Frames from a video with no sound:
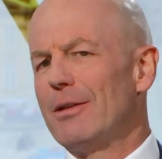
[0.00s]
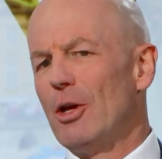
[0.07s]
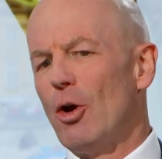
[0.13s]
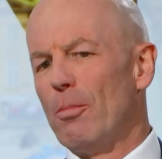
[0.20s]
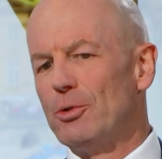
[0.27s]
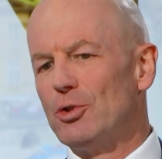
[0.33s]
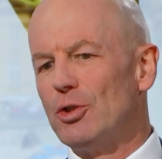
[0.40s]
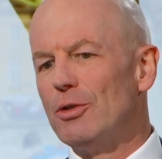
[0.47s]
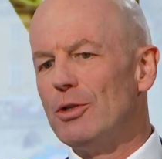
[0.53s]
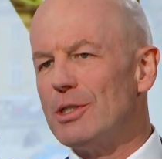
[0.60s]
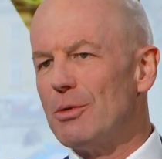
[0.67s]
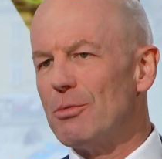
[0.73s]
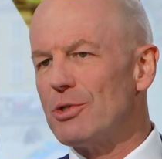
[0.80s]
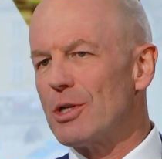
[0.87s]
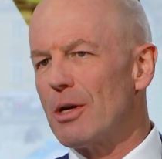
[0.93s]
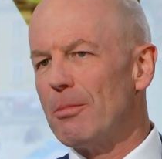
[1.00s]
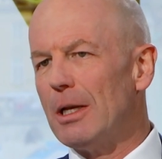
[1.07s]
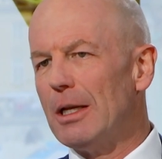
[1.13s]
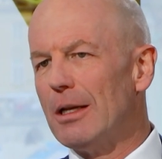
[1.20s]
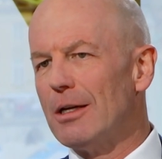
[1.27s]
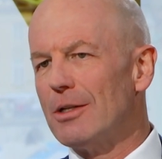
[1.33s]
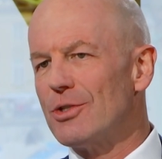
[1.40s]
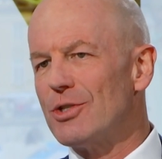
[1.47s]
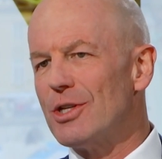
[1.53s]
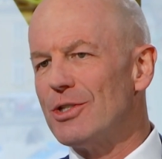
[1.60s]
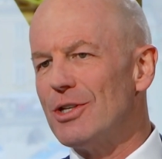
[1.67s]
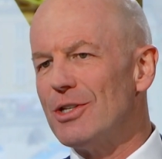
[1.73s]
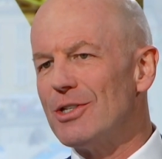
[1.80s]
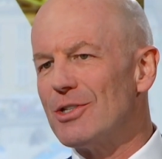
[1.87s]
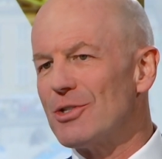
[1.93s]
the opportunity with so many large
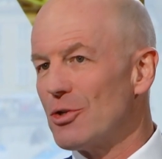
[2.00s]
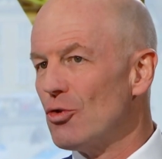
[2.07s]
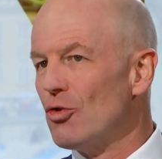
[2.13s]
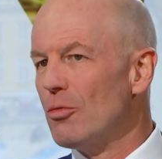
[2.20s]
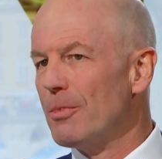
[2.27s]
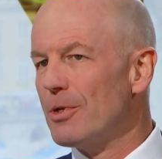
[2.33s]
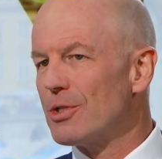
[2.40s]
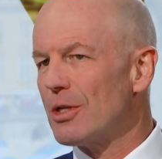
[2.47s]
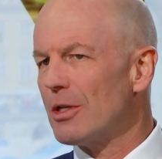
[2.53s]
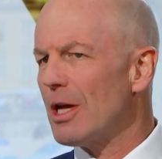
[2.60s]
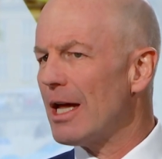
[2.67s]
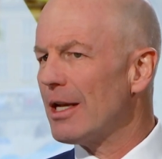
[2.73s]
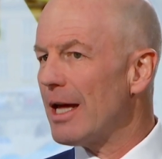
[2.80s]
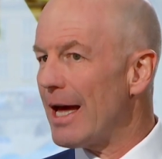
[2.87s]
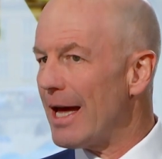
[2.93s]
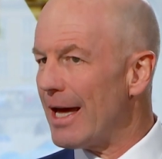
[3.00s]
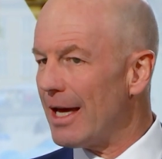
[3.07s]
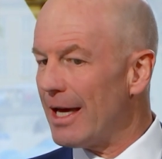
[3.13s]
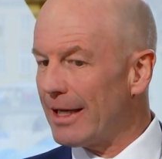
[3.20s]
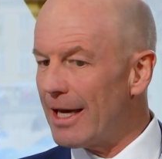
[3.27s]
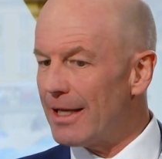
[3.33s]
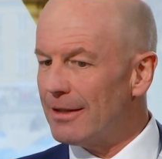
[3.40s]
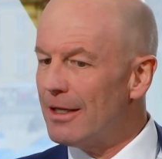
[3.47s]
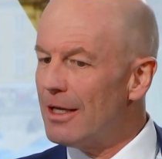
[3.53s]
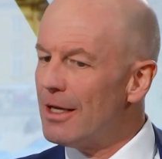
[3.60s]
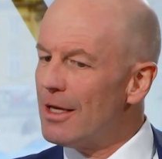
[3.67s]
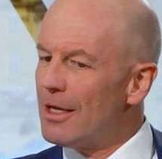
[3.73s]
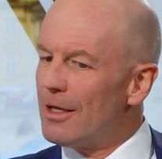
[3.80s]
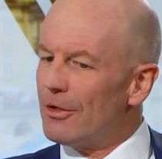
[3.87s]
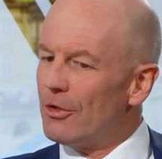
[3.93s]
cities is enormous. And again,
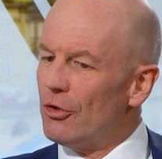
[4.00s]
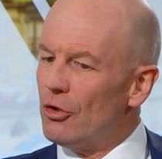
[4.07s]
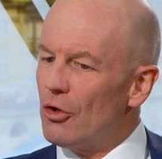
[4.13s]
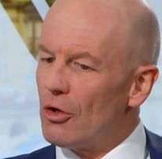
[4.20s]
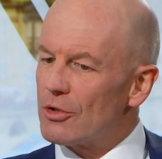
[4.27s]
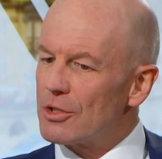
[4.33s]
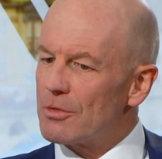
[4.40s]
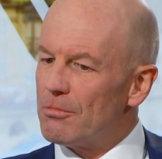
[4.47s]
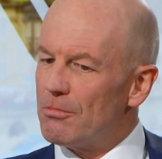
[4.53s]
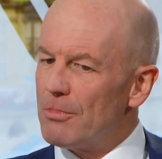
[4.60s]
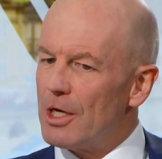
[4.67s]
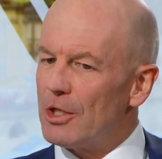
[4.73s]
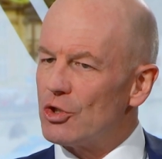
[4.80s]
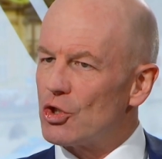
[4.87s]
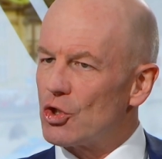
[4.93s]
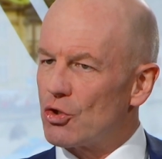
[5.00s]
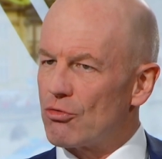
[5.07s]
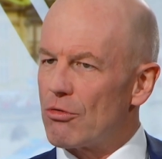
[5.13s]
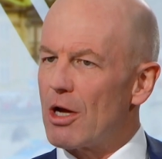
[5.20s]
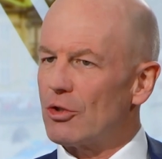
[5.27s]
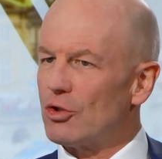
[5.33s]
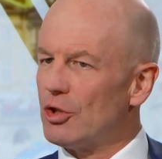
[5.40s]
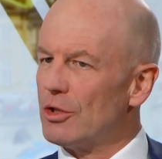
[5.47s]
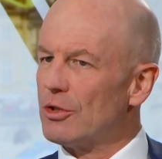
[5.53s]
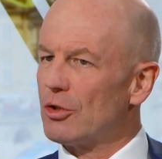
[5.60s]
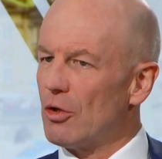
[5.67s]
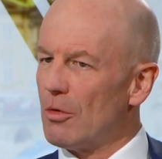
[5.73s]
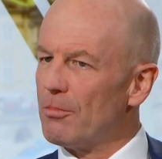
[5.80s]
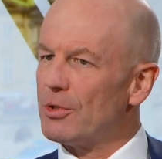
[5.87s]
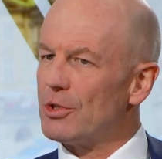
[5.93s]
not much
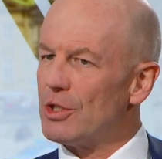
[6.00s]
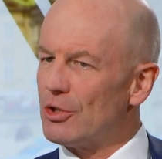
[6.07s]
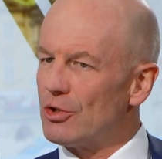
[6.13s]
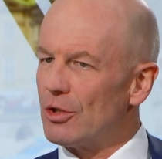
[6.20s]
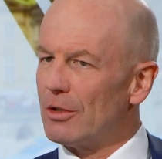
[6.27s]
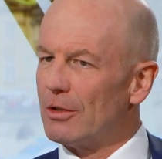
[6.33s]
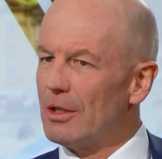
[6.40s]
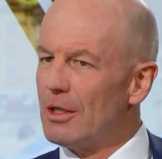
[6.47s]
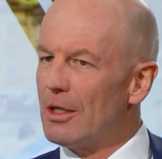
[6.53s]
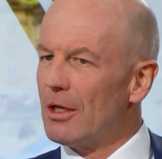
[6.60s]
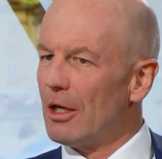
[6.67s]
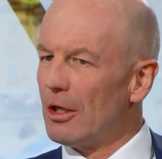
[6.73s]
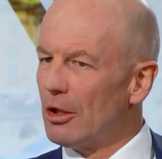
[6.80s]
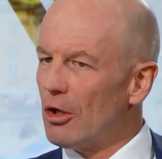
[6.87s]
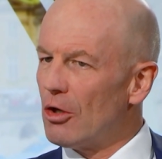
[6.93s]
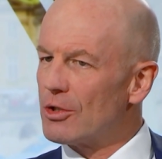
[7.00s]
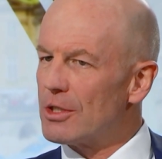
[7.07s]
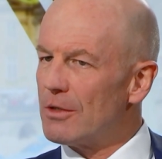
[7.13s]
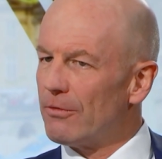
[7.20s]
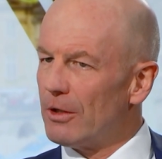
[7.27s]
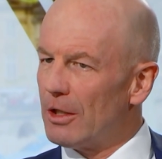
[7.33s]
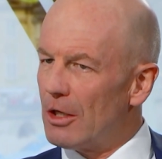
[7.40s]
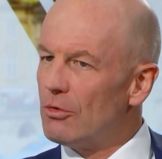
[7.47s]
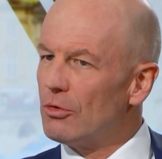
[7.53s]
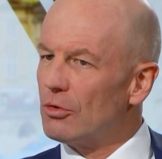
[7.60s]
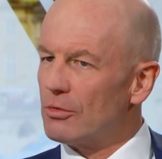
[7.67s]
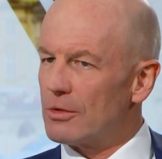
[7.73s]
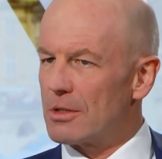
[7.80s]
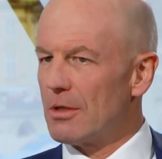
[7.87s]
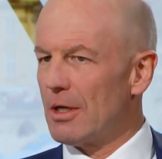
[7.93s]
structured competition. A lot of
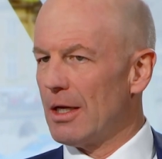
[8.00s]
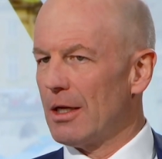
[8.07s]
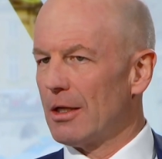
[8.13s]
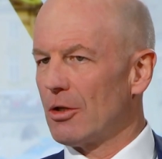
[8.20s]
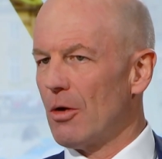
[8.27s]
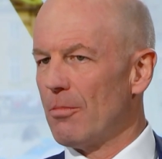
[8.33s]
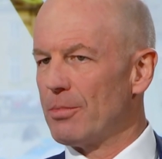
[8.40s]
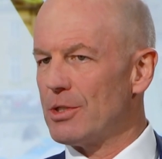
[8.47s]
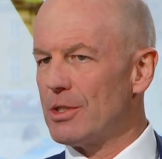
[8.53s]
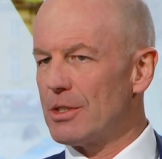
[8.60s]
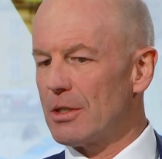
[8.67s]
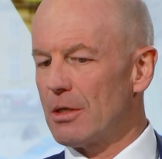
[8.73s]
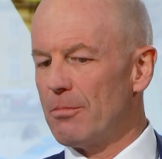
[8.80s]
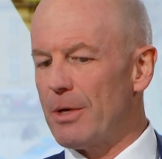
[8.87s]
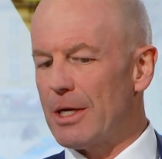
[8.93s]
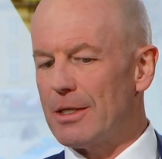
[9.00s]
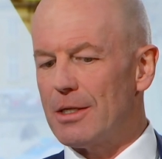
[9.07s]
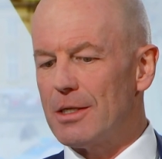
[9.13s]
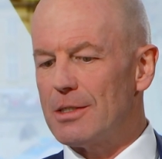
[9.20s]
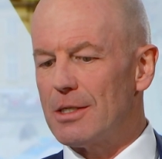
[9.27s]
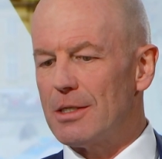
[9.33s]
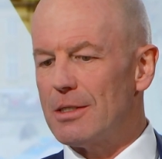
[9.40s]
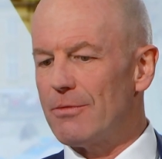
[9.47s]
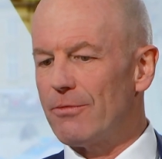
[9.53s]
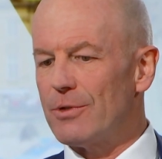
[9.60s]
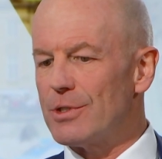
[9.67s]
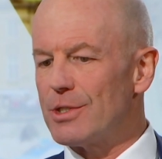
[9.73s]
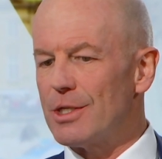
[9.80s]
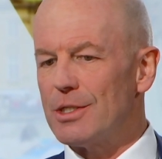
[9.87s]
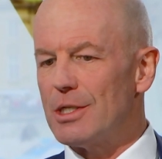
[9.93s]
local competitors in
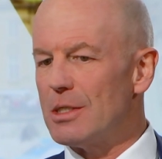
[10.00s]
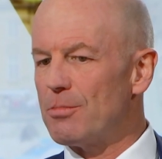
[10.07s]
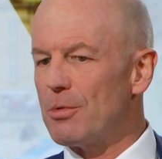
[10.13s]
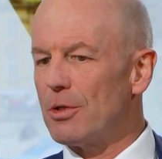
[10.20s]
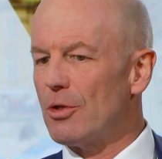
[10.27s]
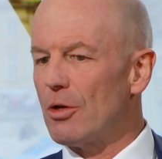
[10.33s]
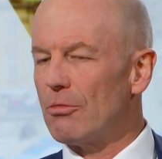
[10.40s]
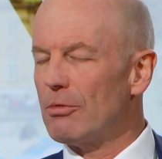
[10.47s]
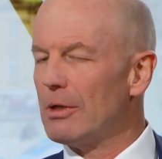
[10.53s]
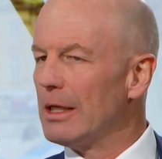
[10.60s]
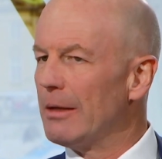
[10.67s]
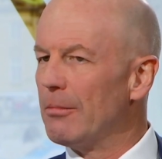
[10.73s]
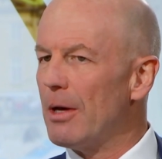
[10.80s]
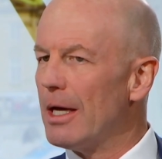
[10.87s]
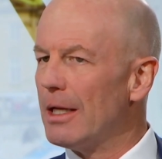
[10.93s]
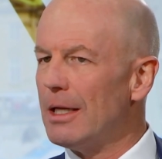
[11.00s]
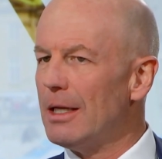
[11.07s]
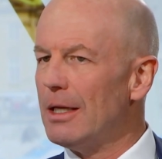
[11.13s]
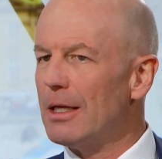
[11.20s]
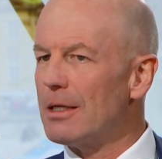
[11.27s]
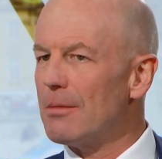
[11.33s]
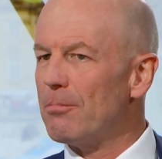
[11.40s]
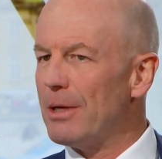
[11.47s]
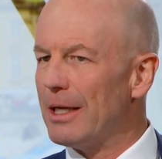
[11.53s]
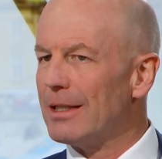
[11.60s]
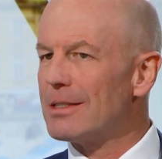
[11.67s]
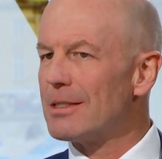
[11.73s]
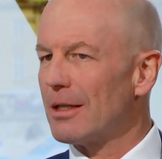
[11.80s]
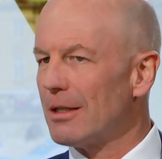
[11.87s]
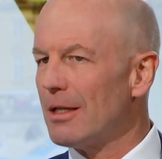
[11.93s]
different cities, but not really any
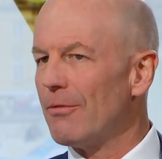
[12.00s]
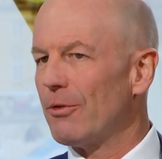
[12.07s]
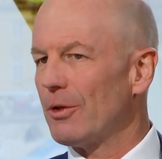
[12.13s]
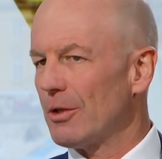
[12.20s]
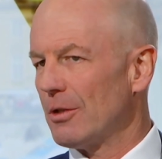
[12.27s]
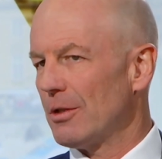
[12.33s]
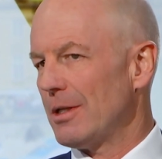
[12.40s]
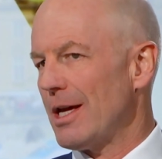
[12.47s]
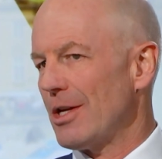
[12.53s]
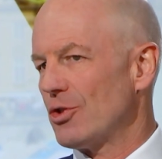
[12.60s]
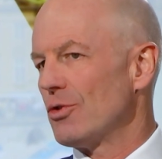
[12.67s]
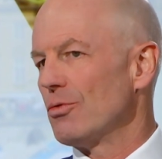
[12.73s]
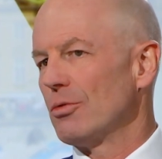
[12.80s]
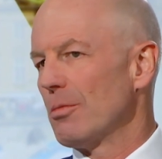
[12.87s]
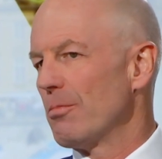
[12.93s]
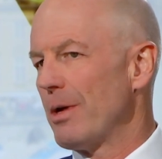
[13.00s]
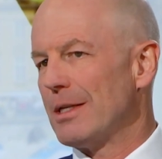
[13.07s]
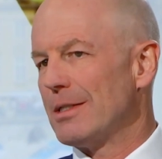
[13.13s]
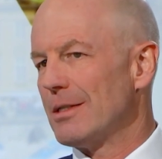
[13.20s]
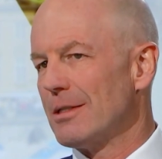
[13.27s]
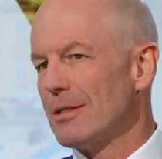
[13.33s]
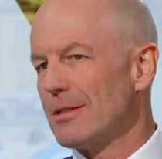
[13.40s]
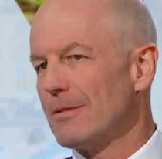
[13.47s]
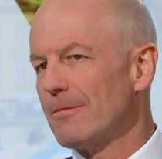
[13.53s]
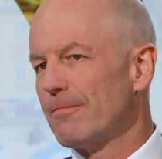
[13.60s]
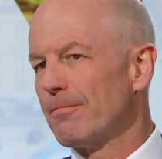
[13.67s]
big, significant national competitors.